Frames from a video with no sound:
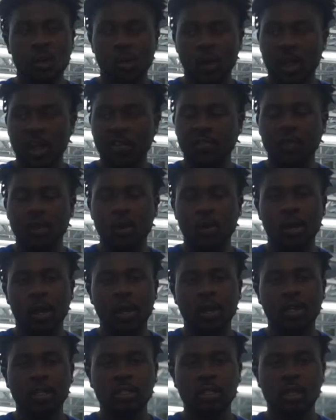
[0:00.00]
the heavier
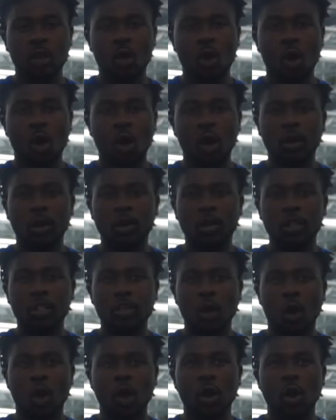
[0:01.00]
weight, that's a little harder,
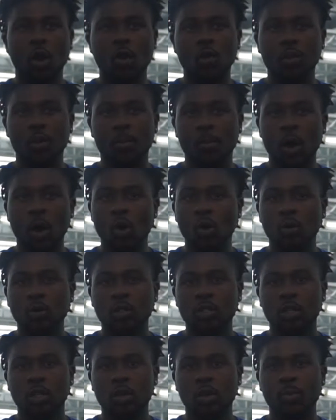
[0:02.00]
that's hard,
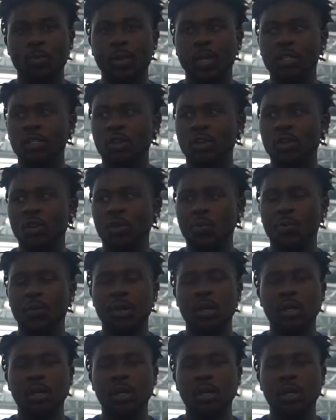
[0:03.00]
bones a little bit, so